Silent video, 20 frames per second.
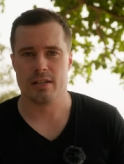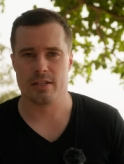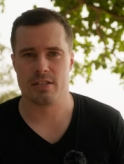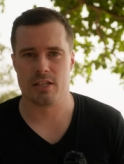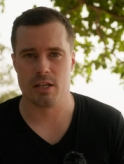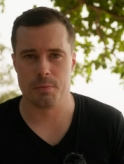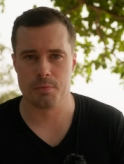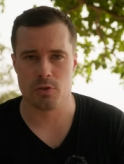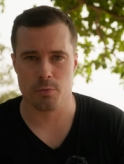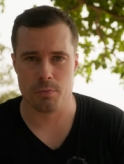it
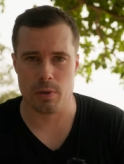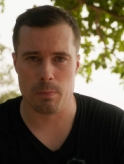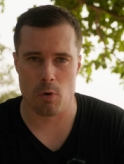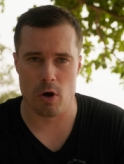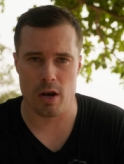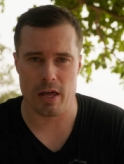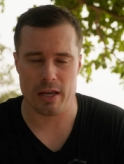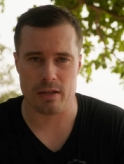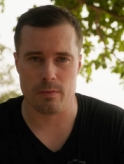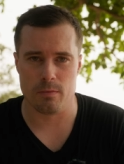seems to be
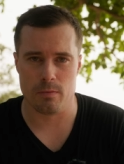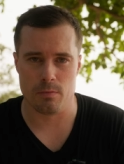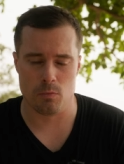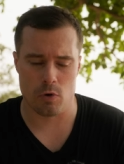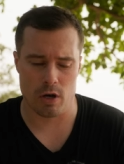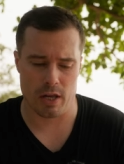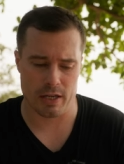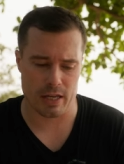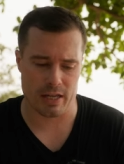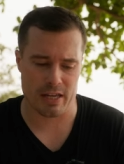more
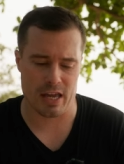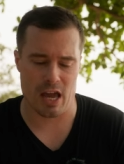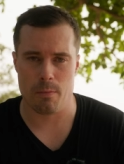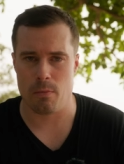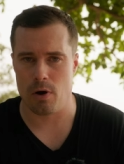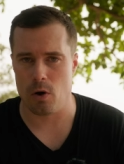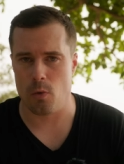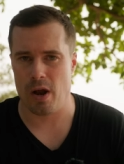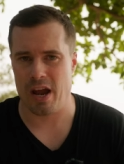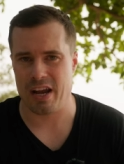like a
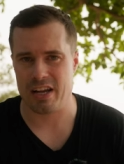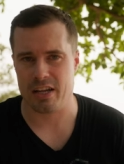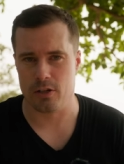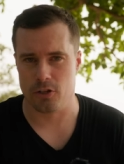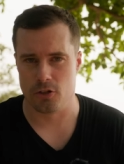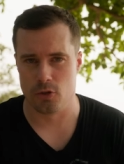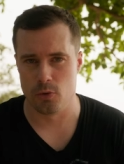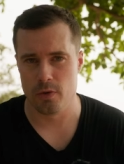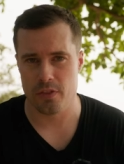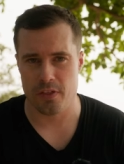camera where I
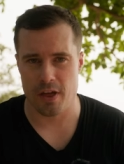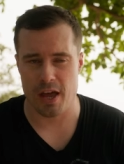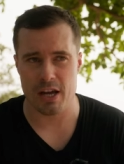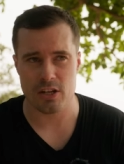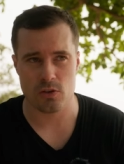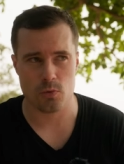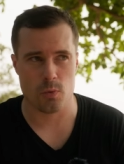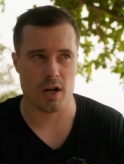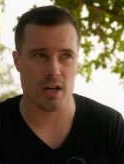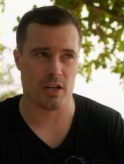can do
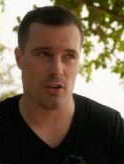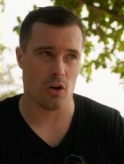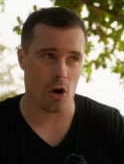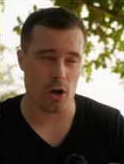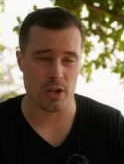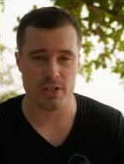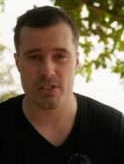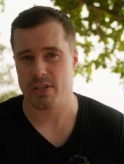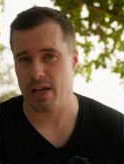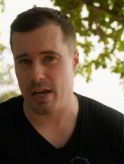that, while it
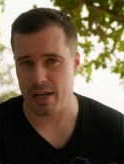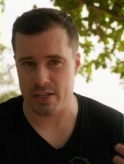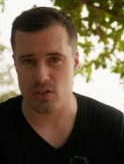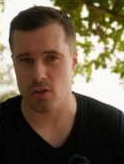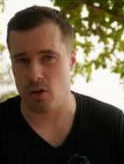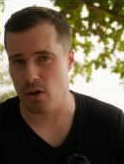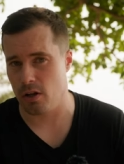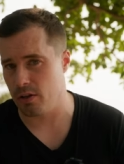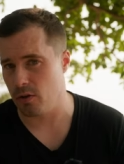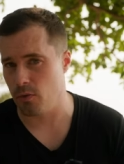also
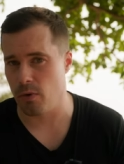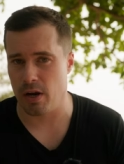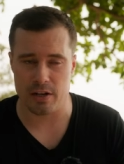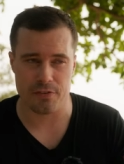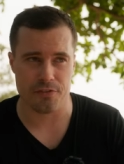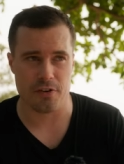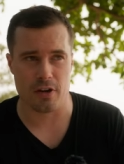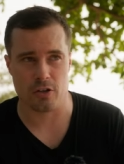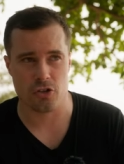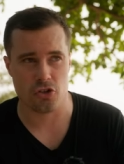has all the
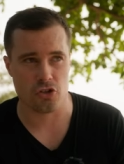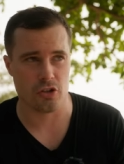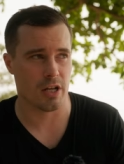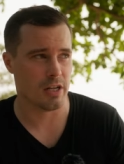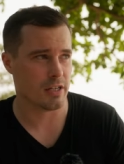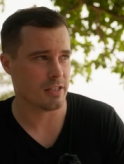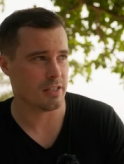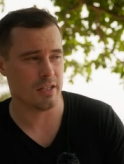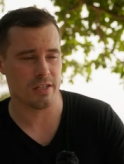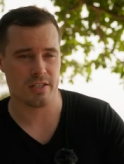great
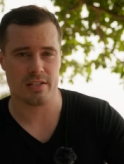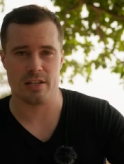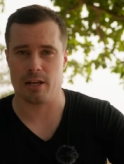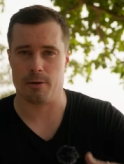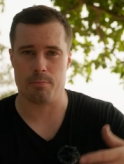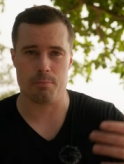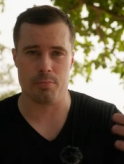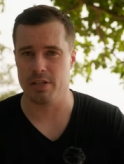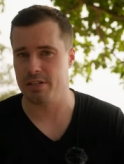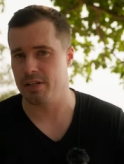functionalities
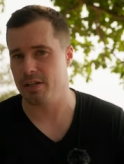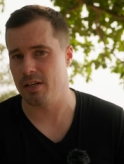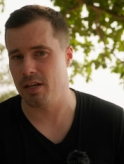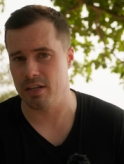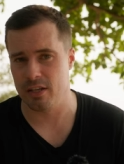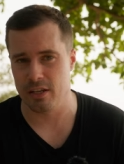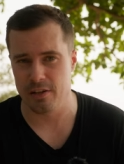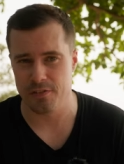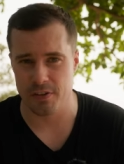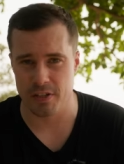like built-in
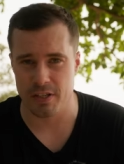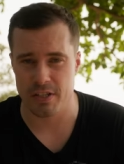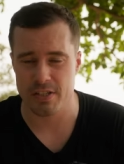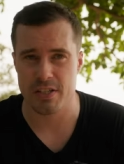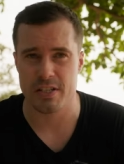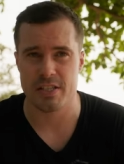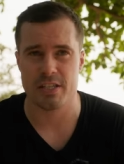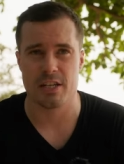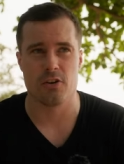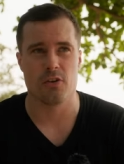ND
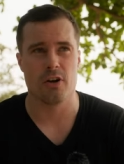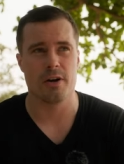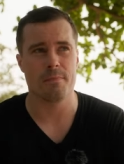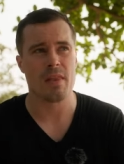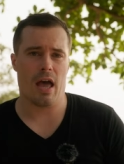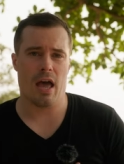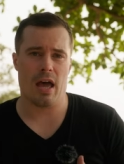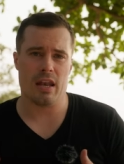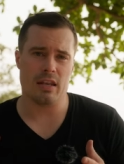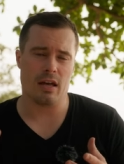filters, etc.
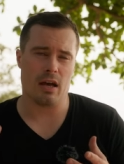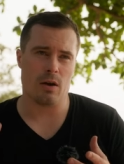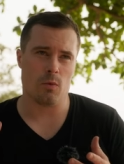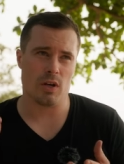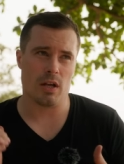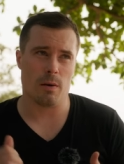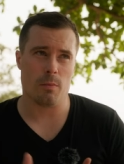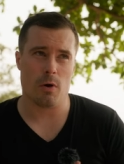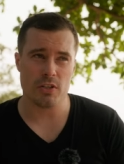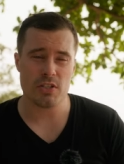And
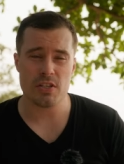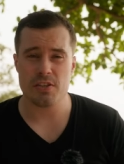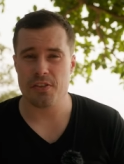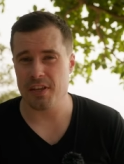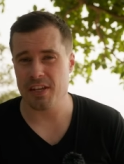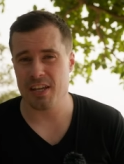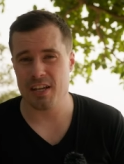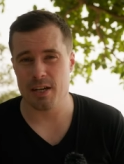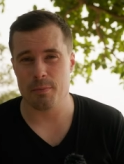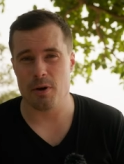what I'm also
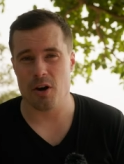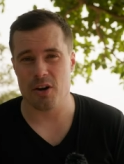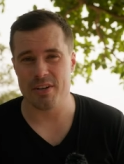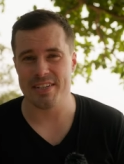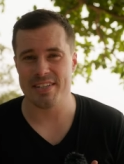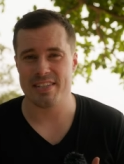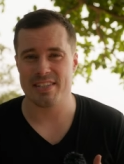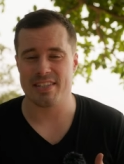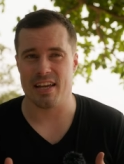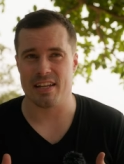thinking
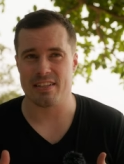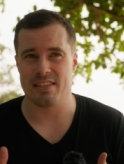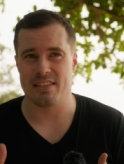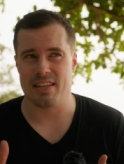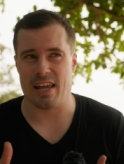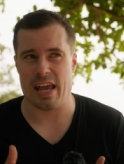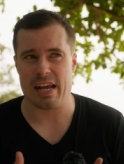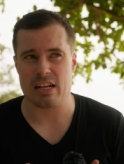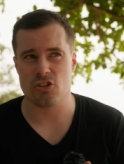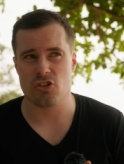about is that
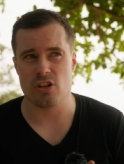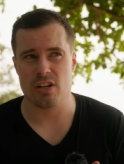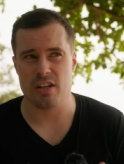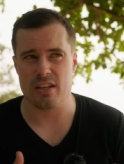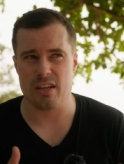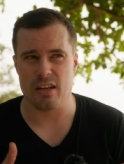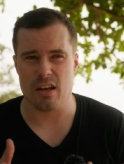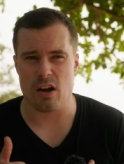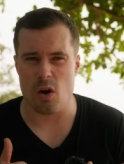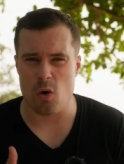the
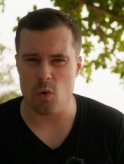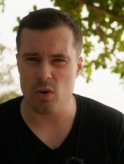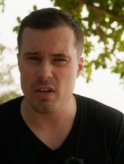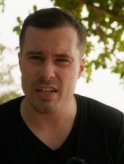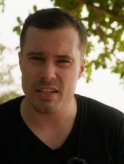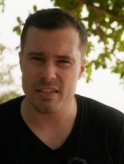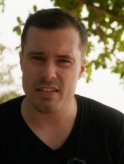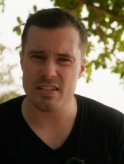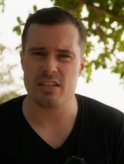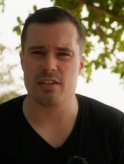actual
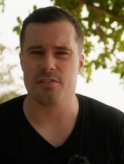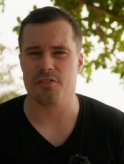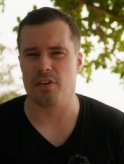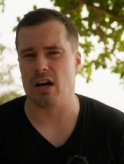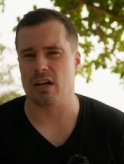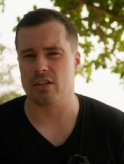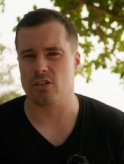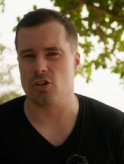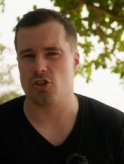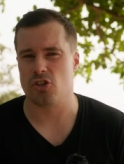only
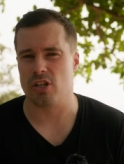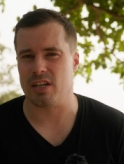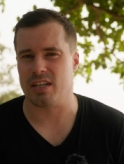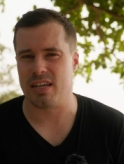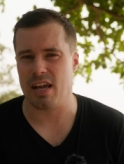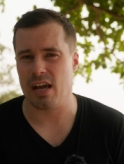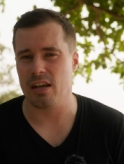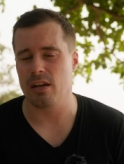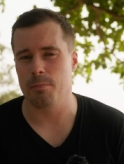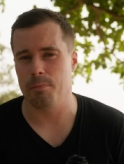disadvantage
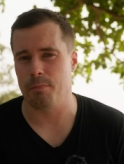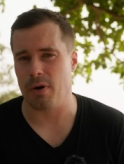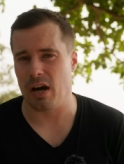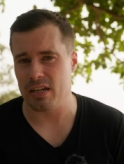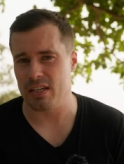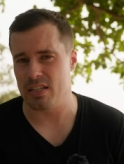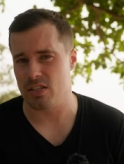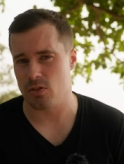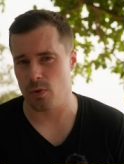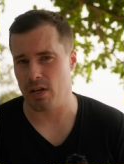that Canon
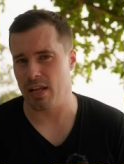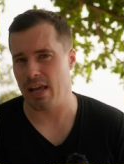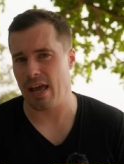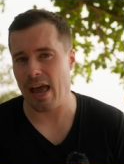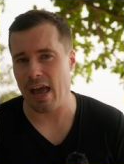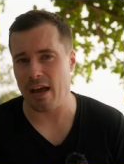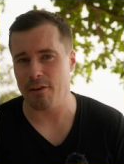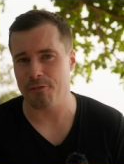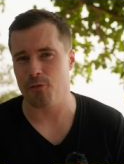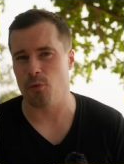bodies really
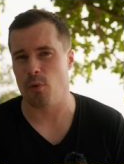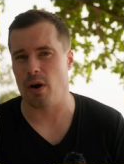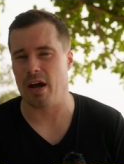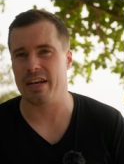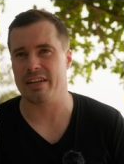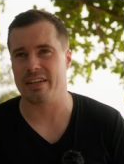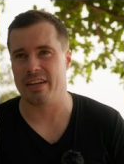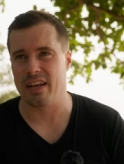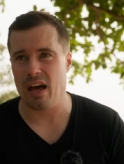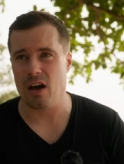have
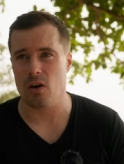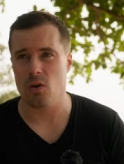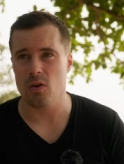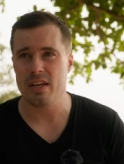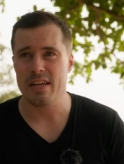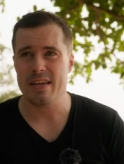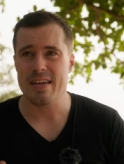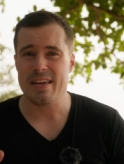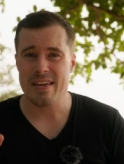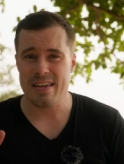right now